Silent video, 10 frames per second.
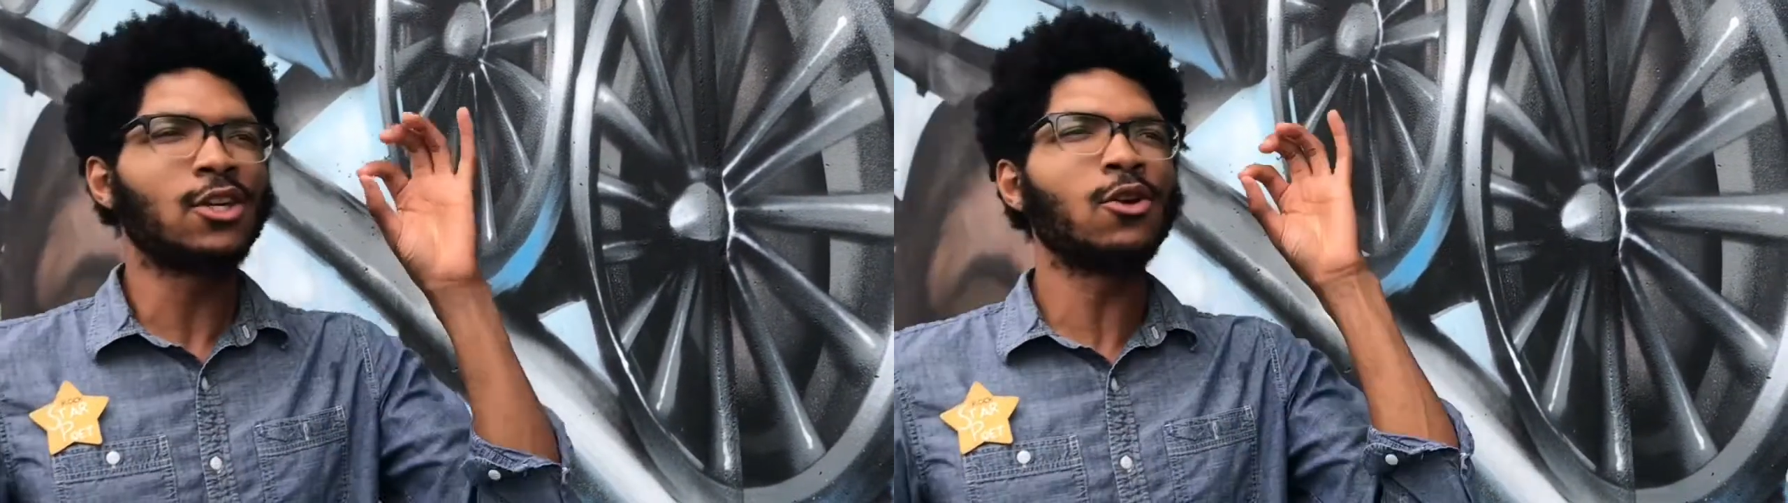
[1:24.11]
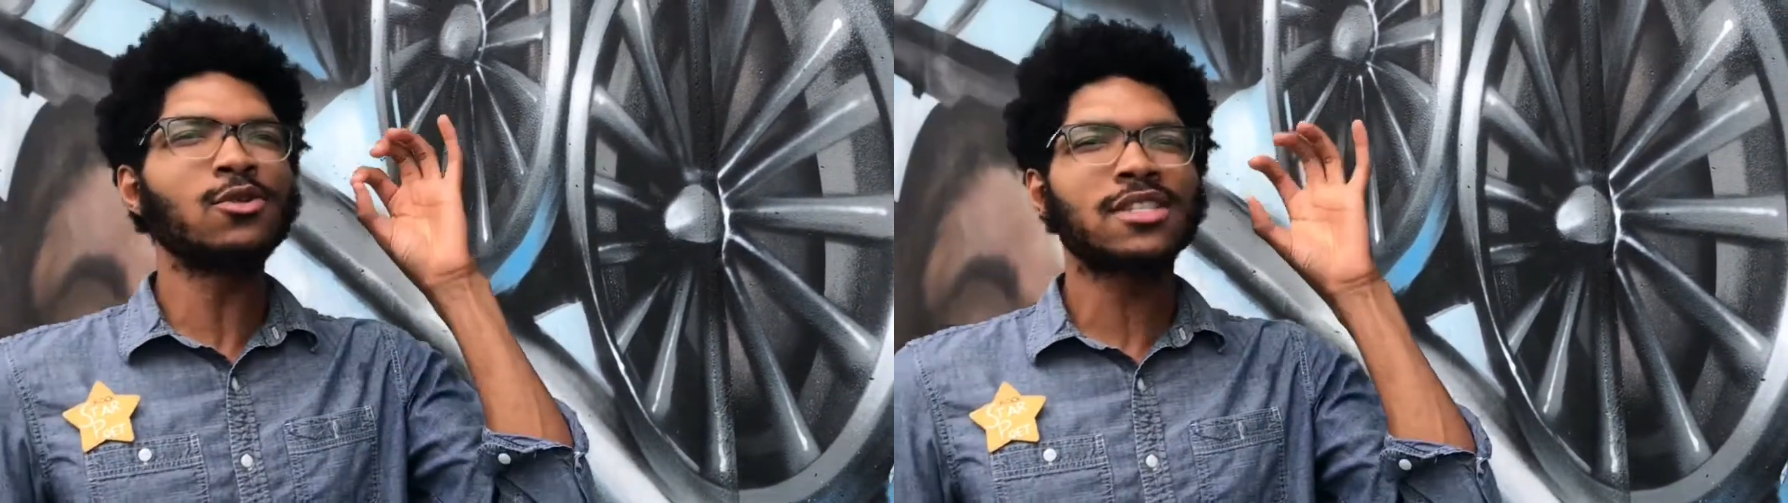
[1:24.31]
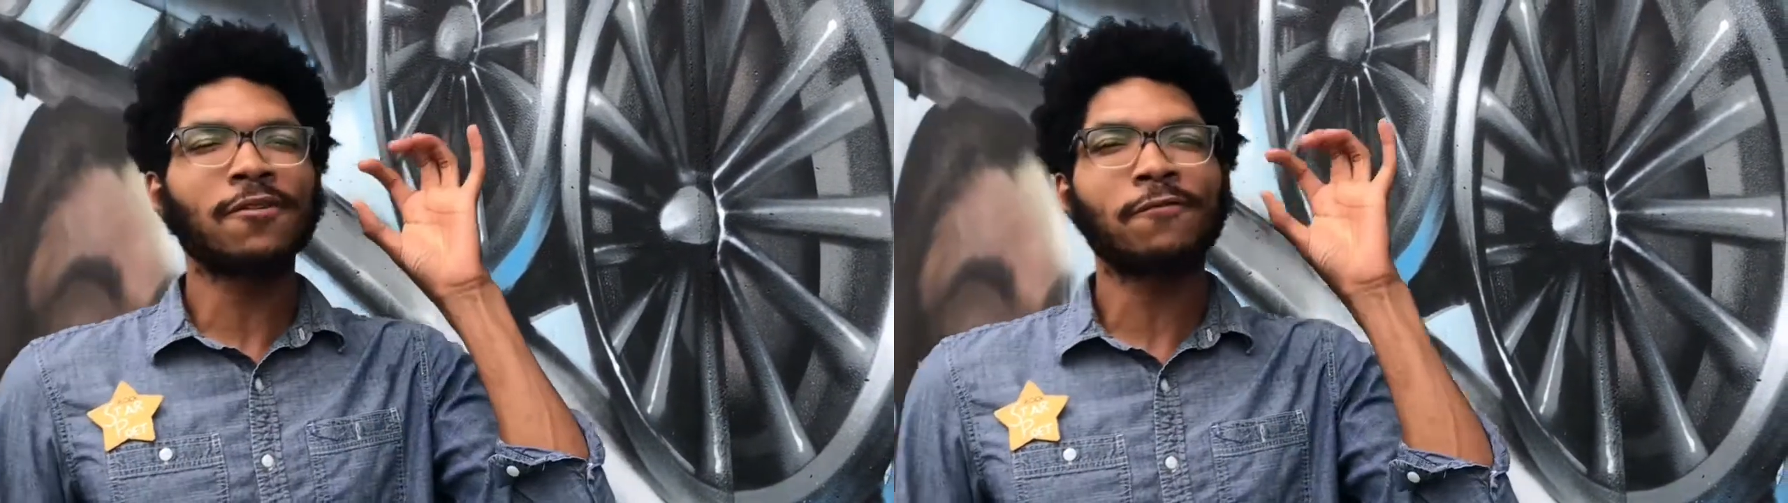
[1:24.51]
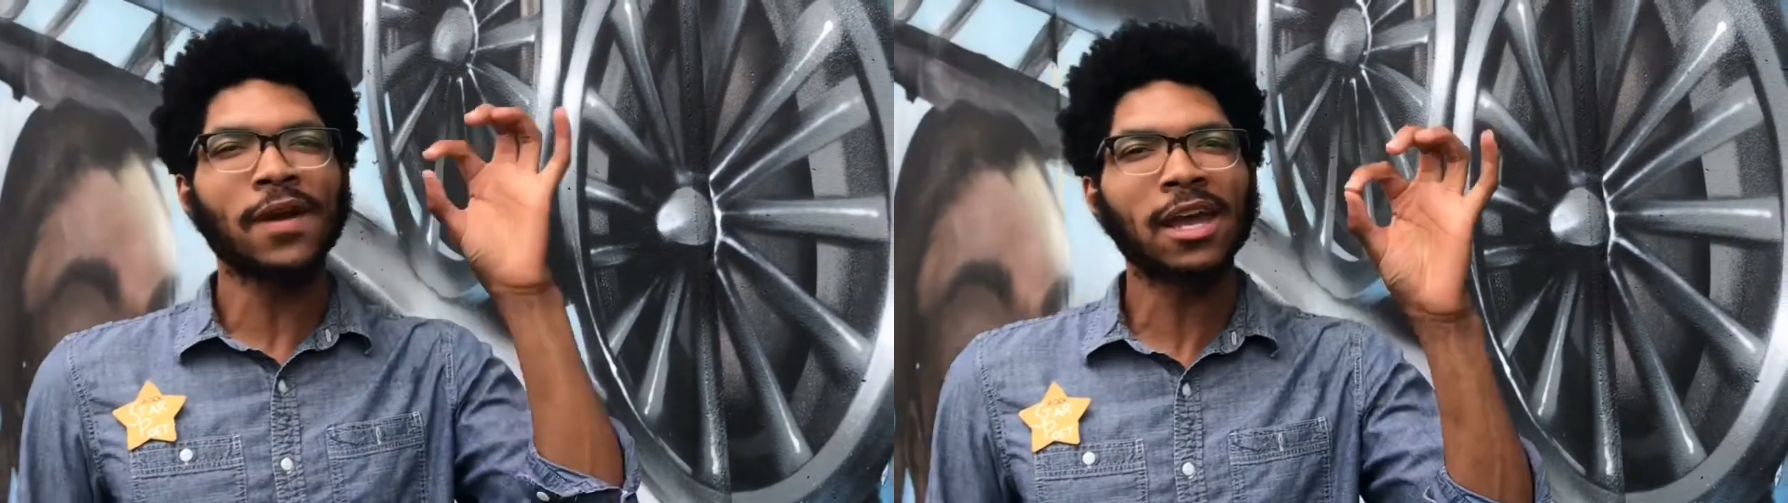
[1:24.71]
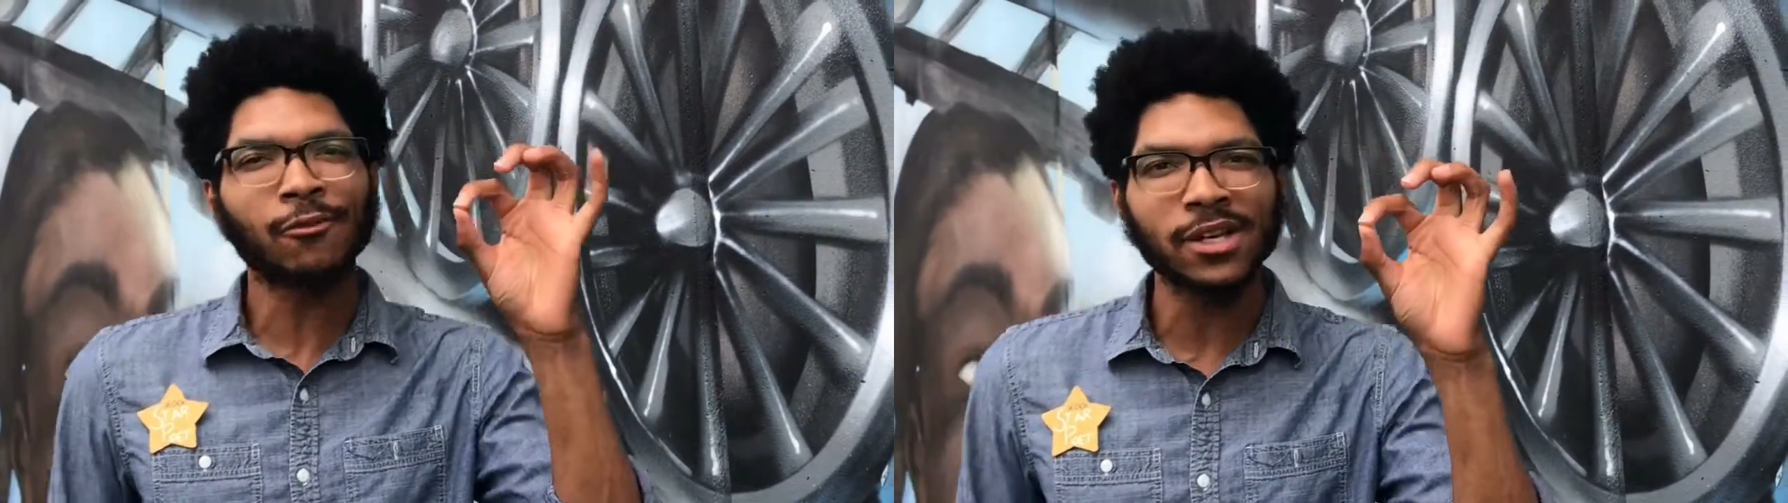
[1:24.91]
use the
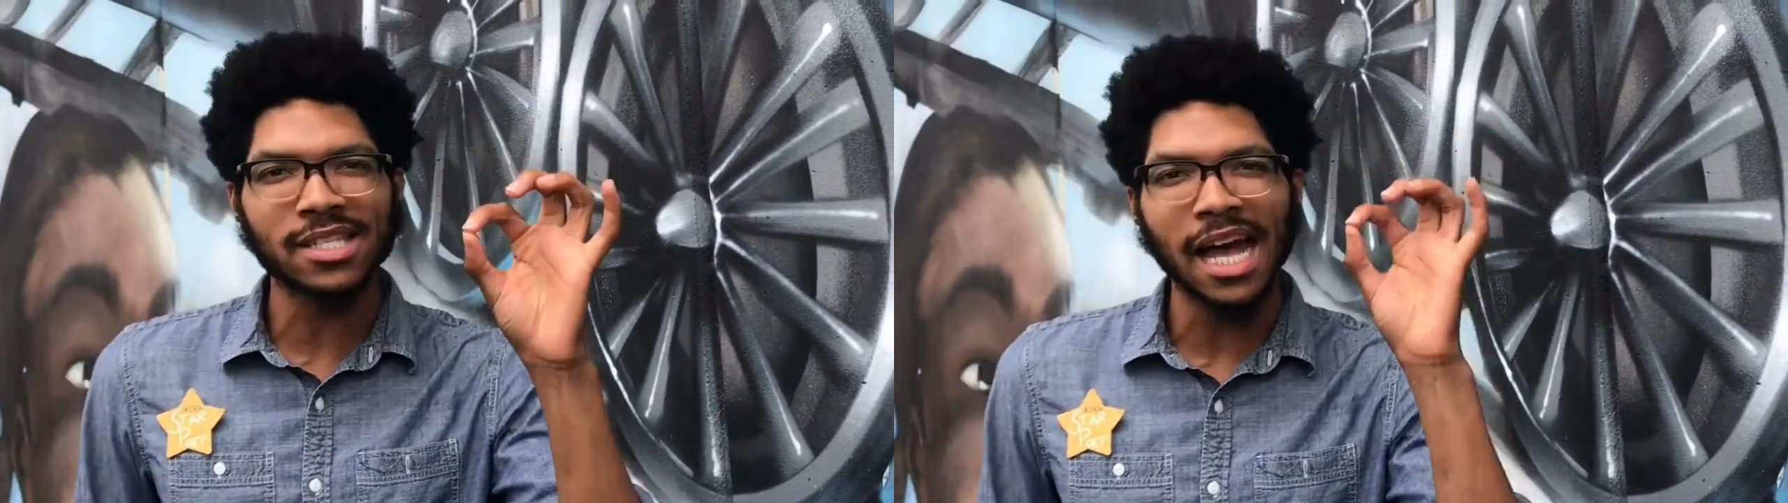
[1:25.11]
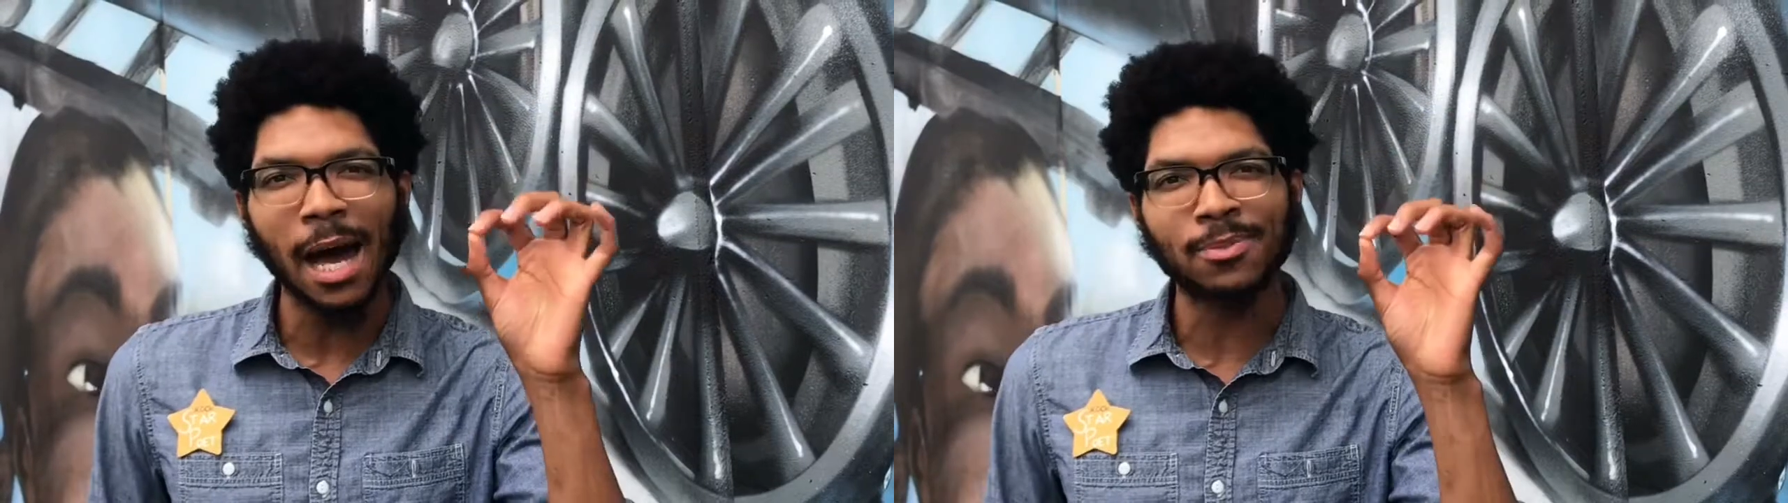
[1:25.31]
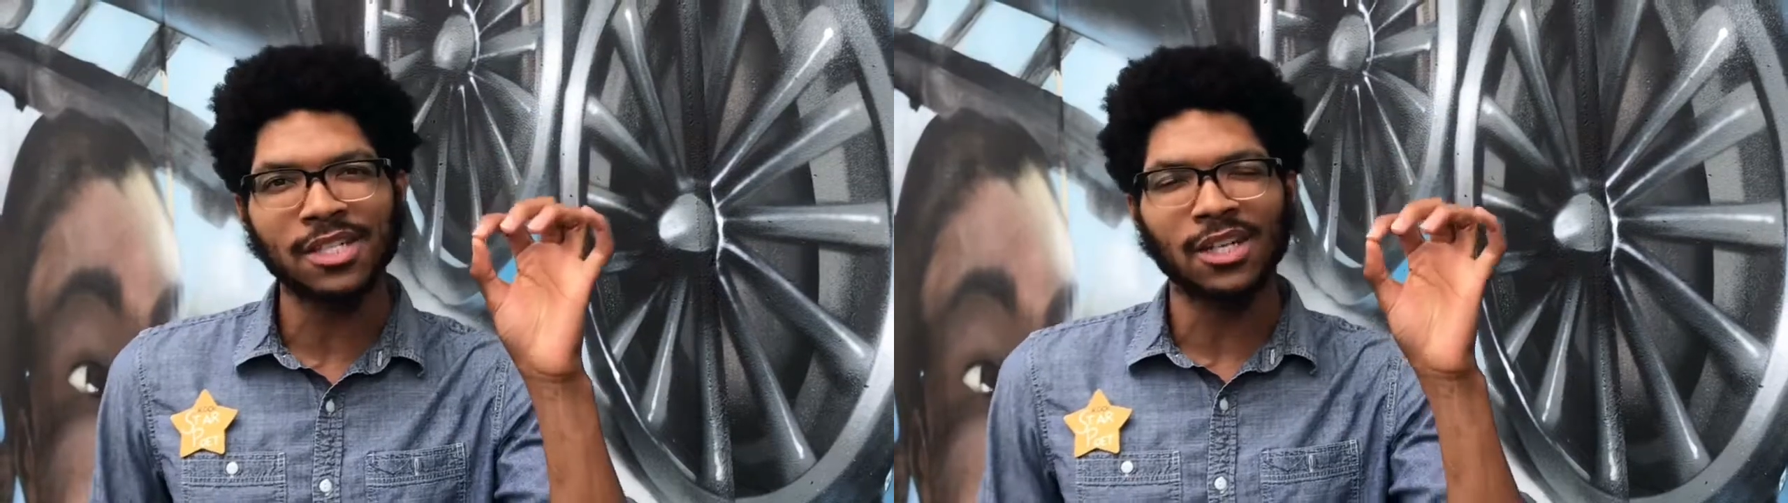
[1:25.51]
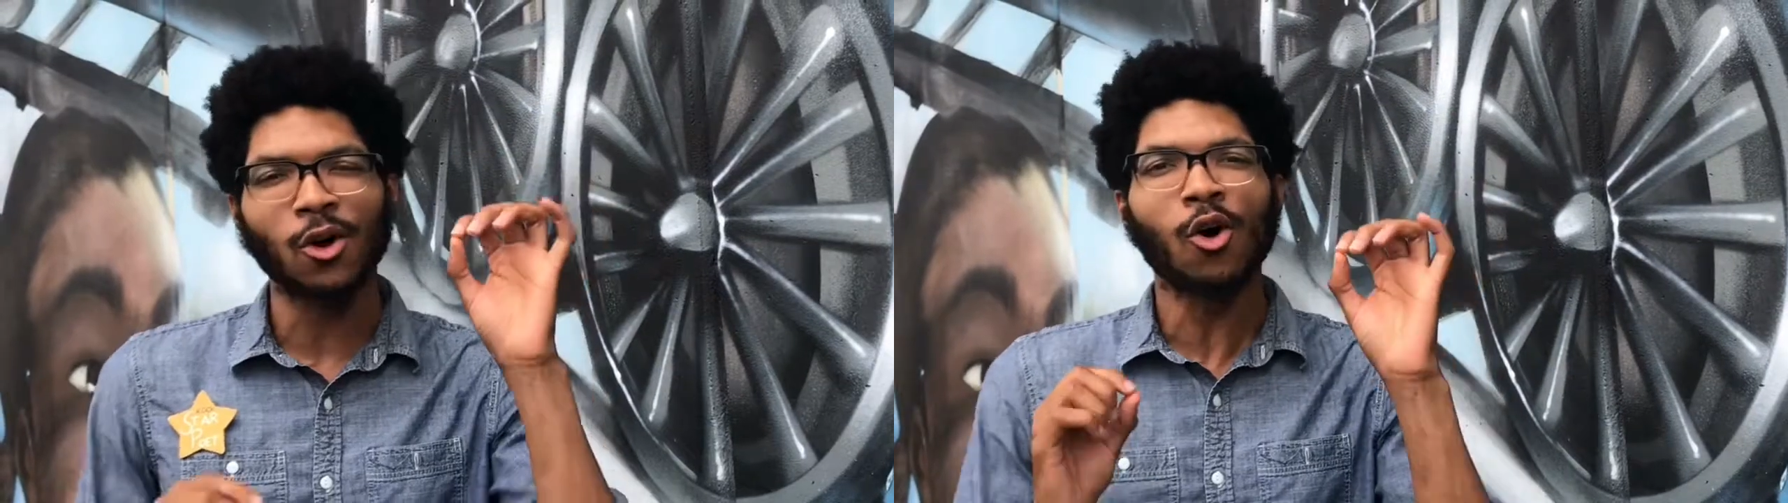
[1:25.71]
favorites option